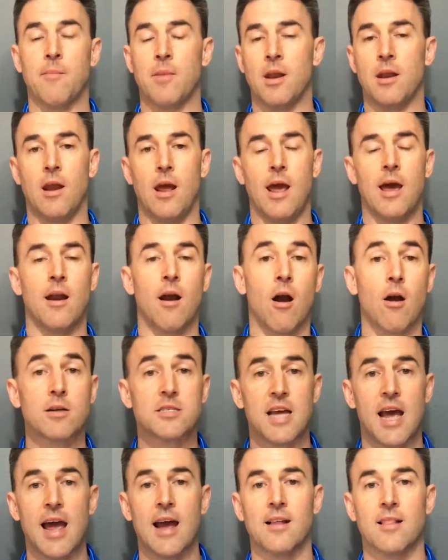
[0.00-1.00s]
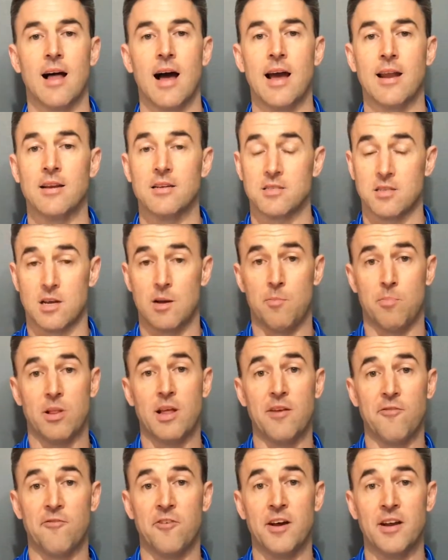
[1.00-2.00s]
And our tagline is
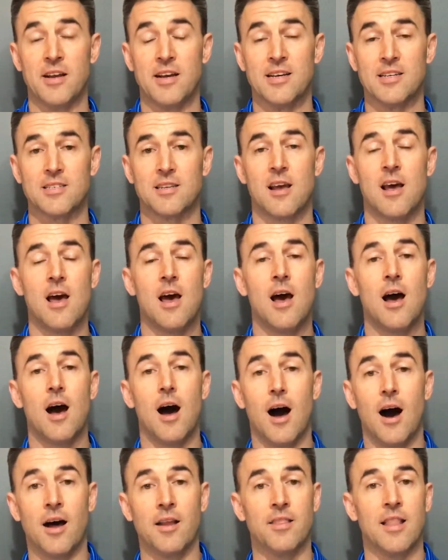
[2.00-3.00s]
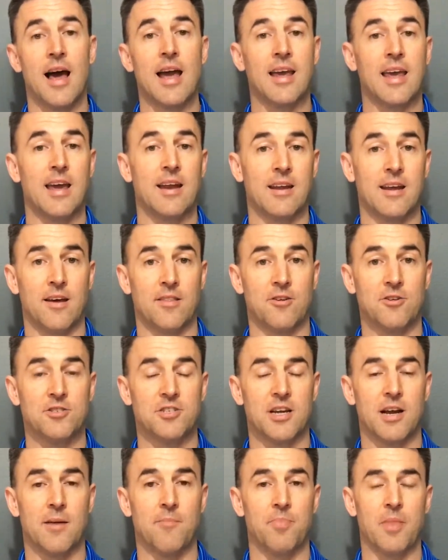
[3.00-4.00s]
Complete Fitness, unlike any other
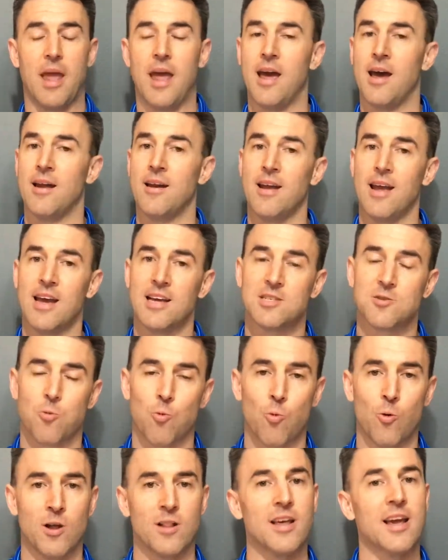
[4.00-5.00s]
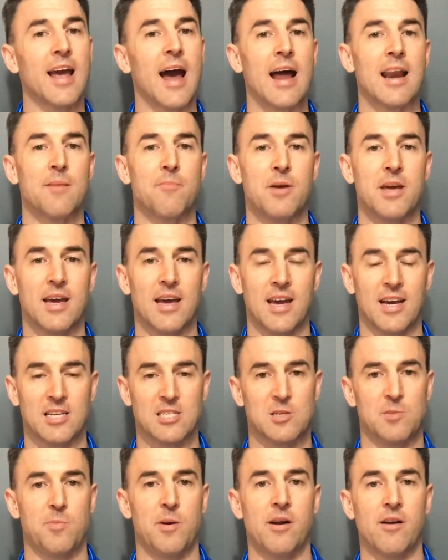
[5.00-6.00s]
gym. And it's really got to be
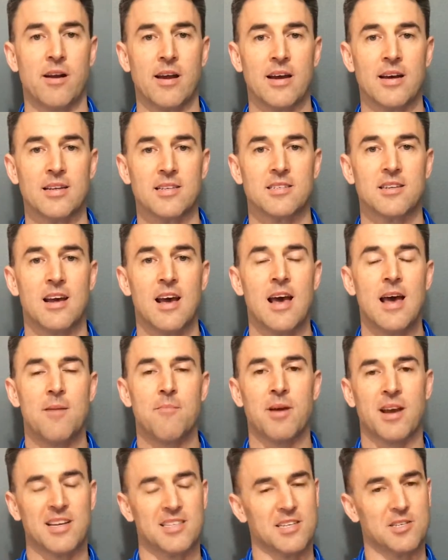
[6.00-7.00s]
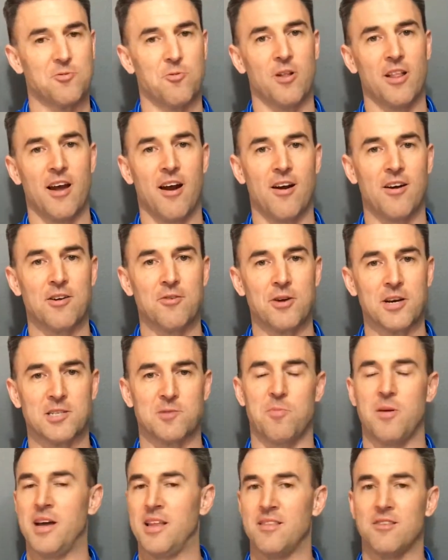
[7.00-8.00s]
experience because it's really hard to
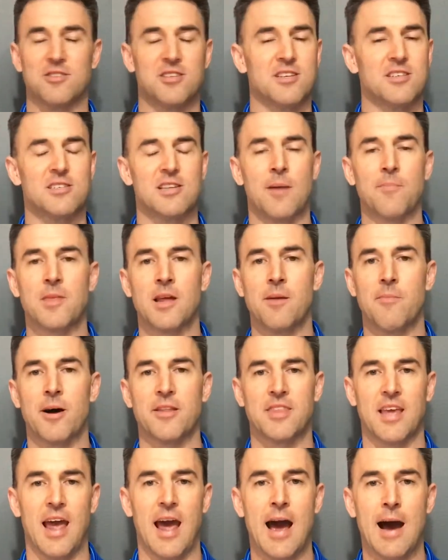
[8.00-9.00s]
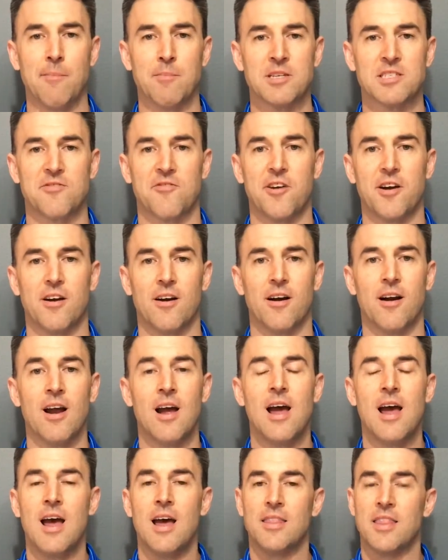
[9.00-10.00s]
explain. There's just something about the atmosphere
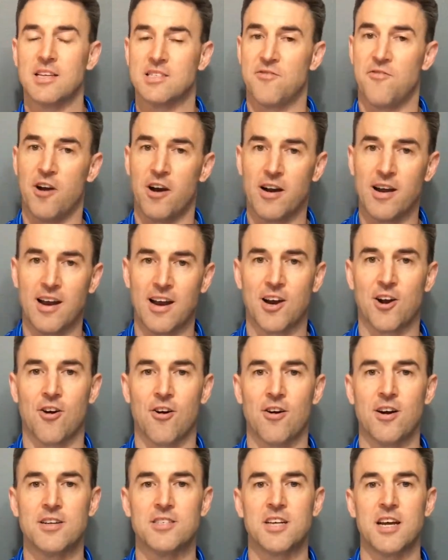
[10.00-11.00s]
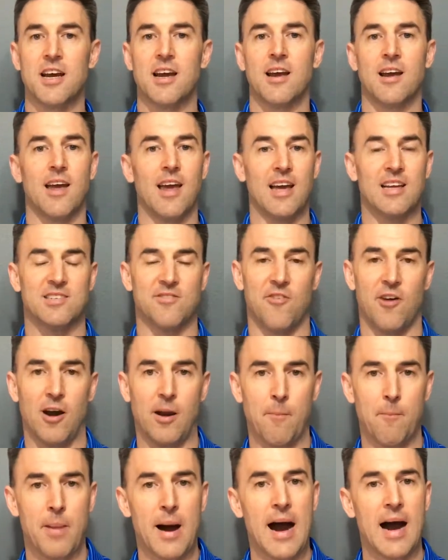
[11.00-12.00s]
that's very encouraging, it's very
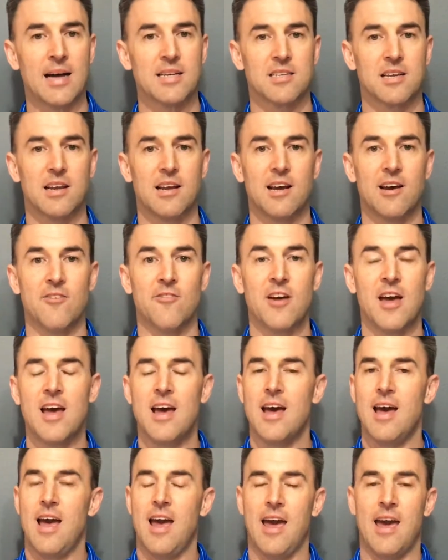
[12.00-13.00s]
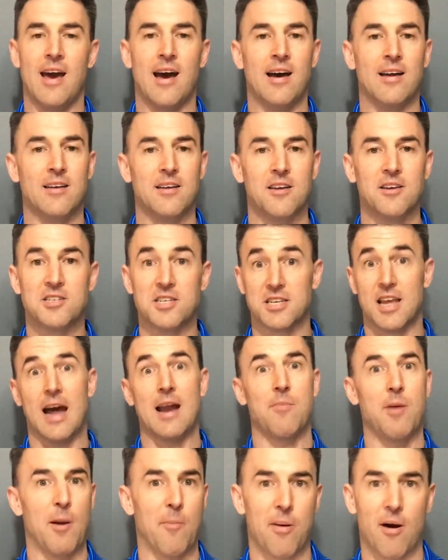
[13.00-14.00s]
positive. And you just got
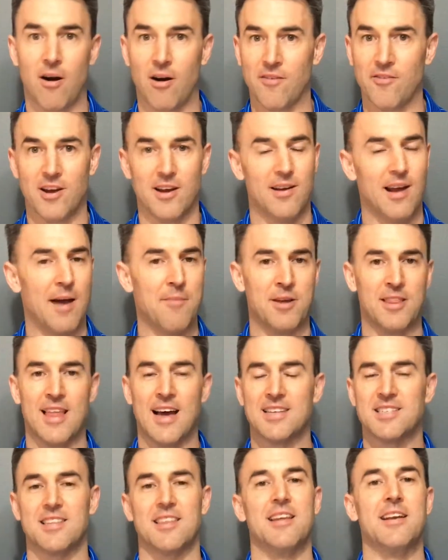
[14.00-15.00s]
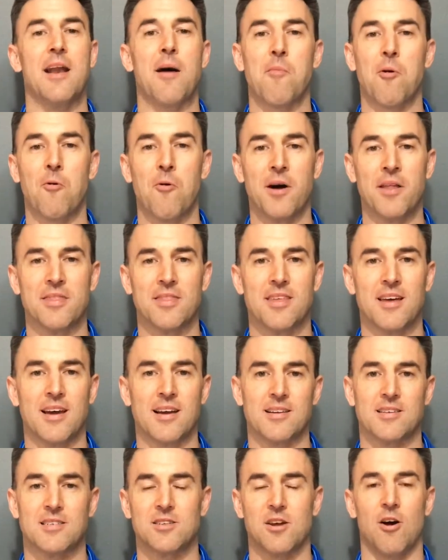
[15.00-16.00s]
to be a part of it. I mean, that's the number one thing.
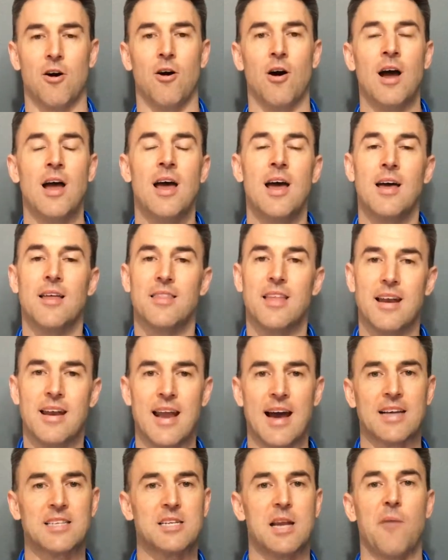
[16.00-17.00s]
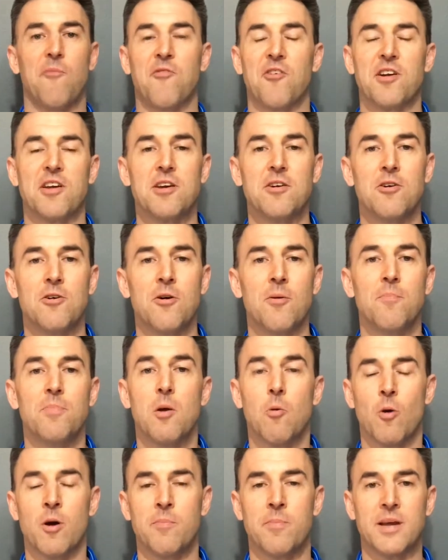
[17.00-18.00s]
So the next step for you
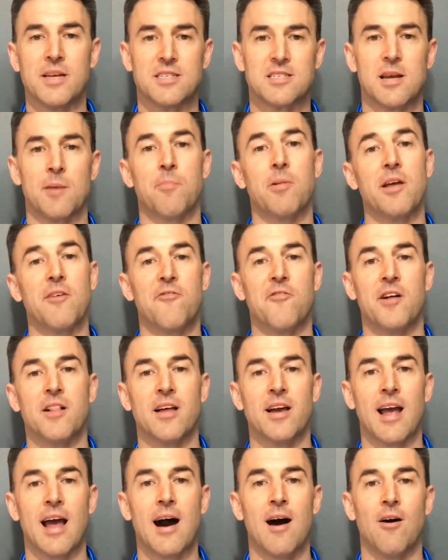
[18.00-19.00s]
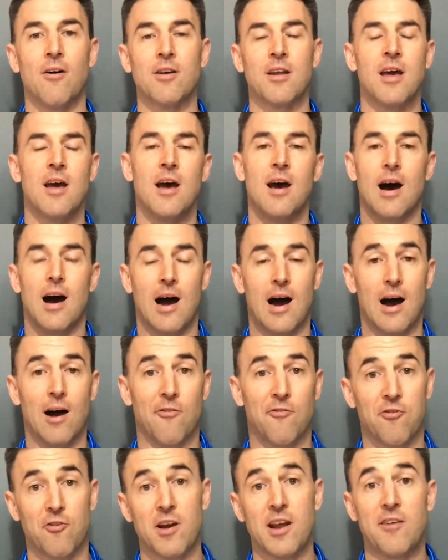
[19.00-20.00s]
would be simply filling out a
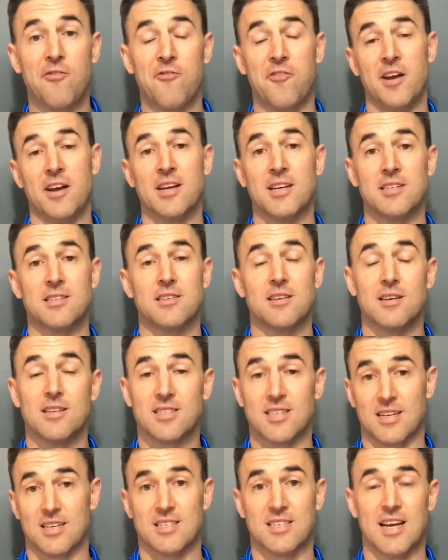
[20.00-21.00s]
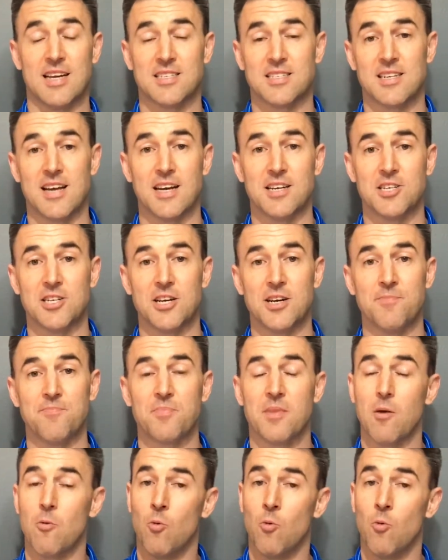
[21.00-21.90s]
free fitness success session.